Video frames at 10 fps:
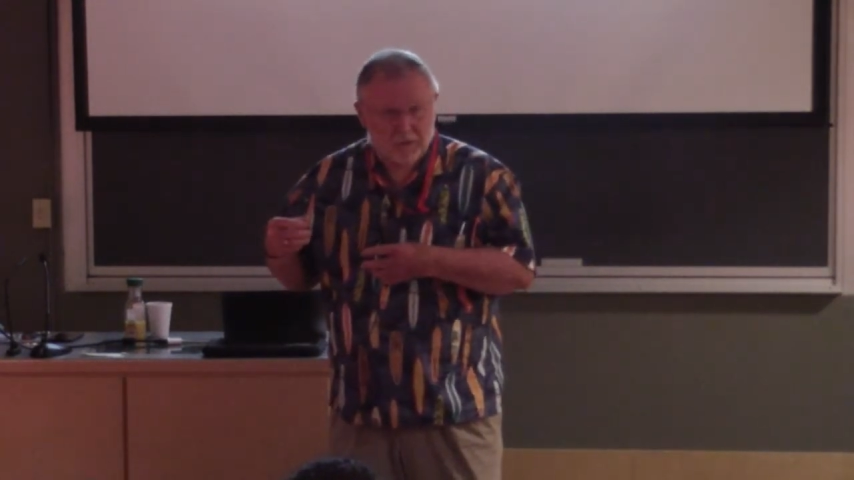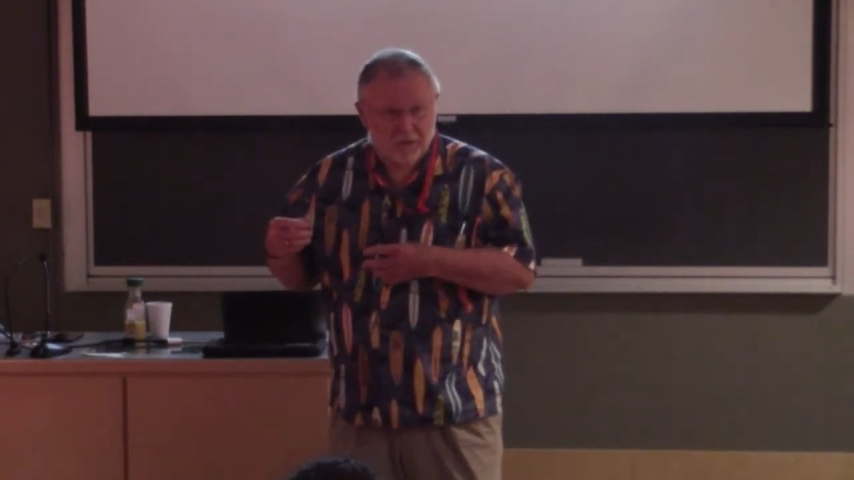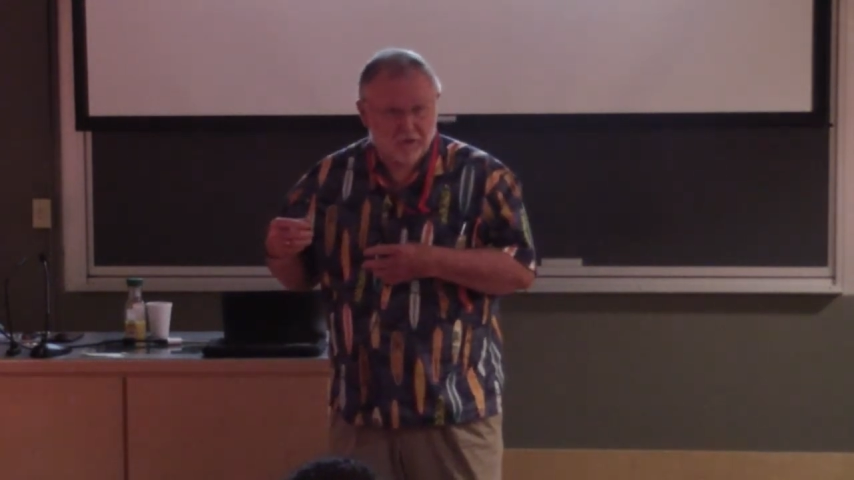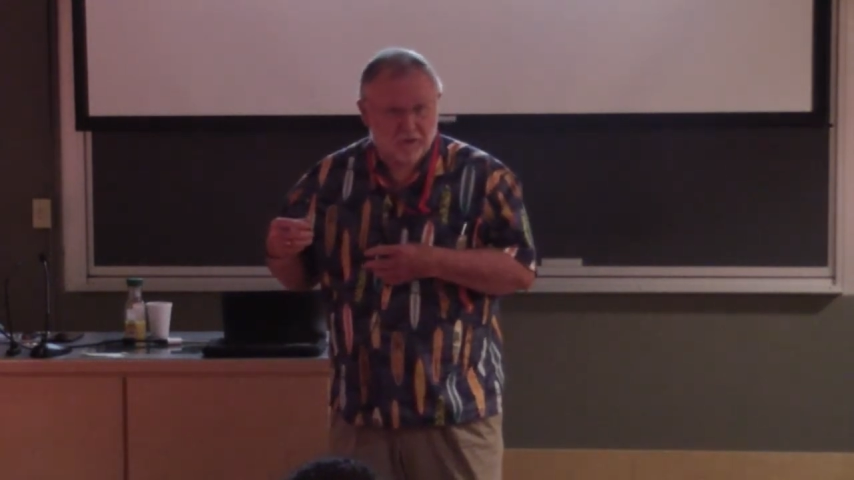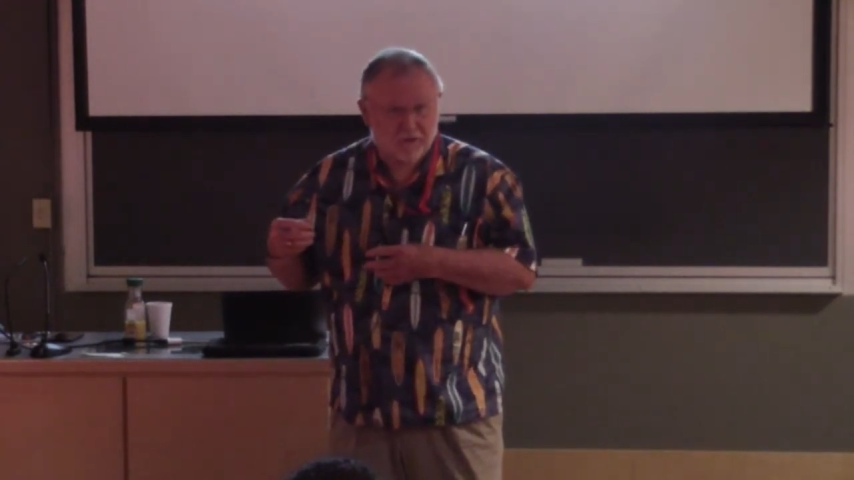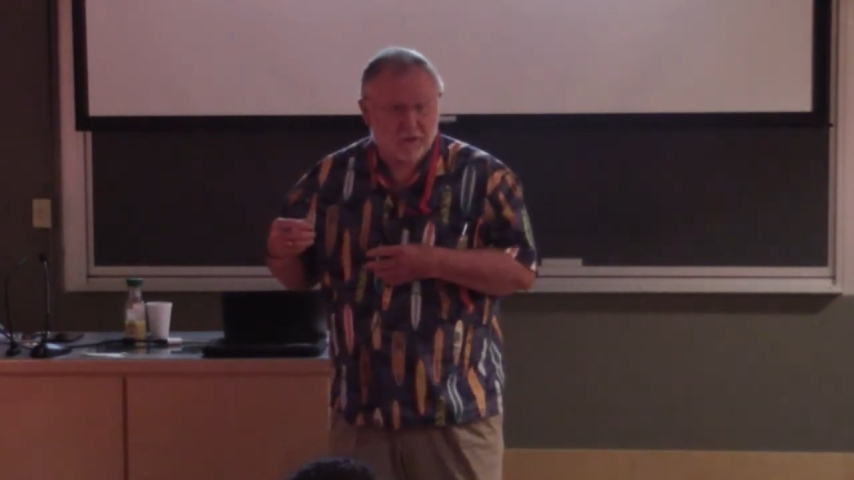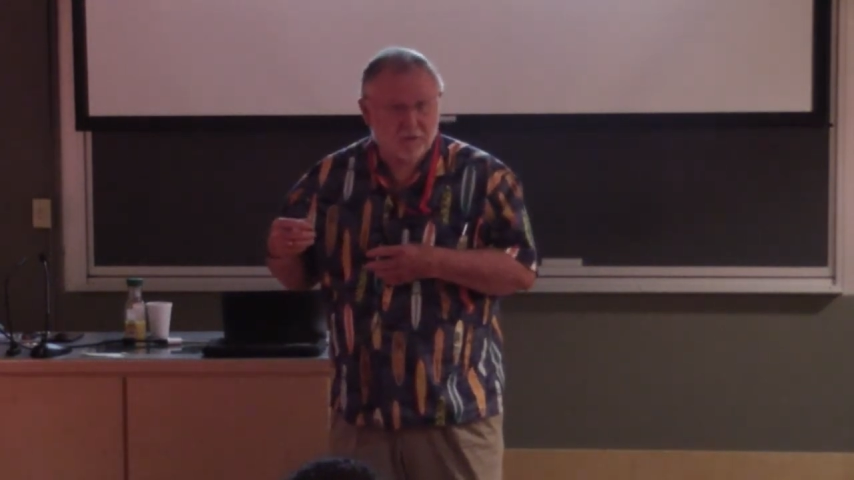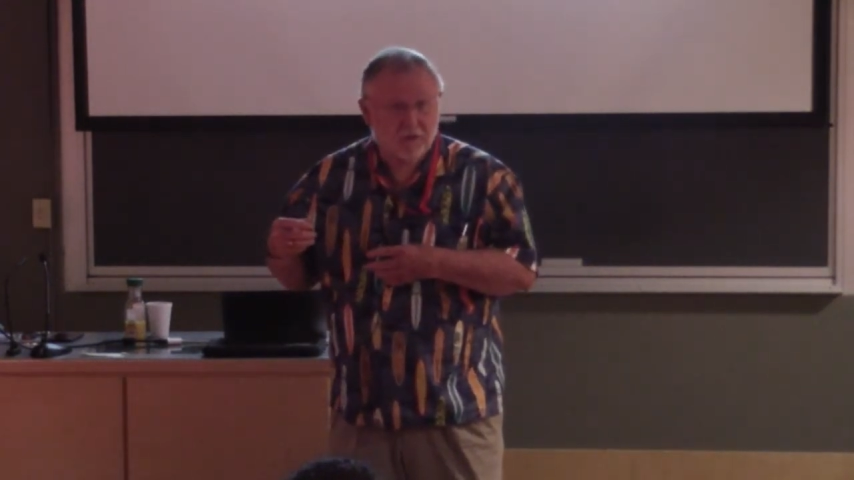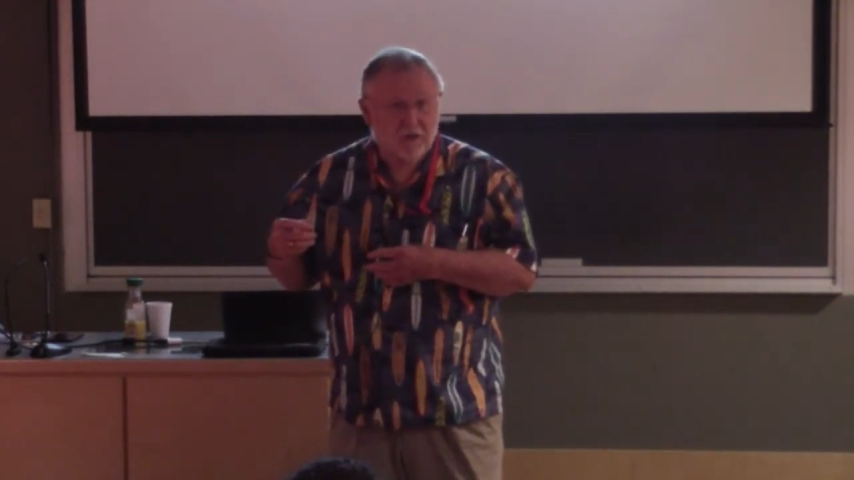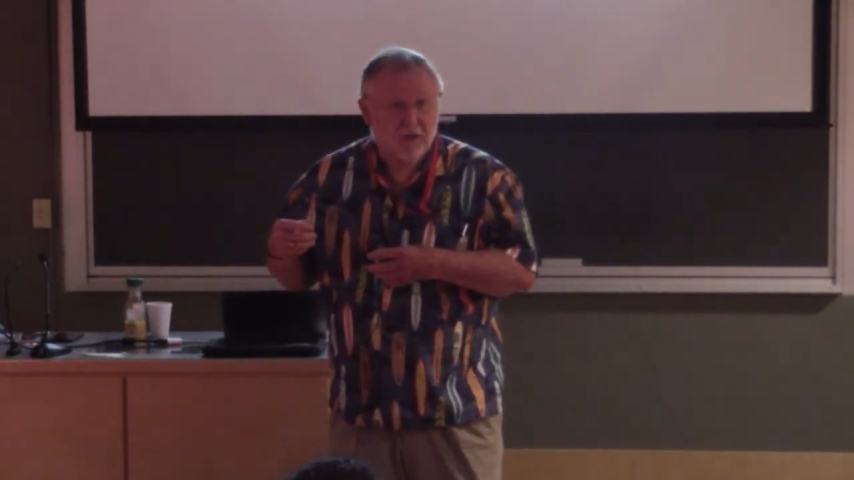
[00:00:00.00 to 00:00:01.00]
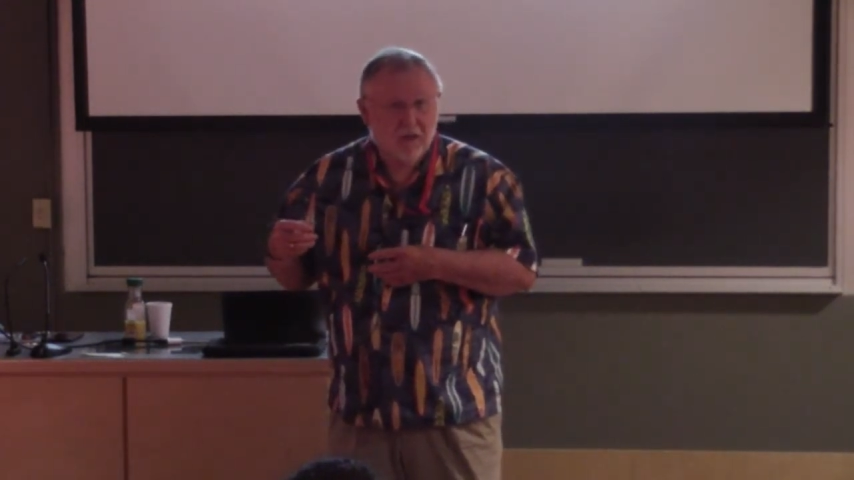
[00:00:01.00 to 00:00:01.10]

by its consumption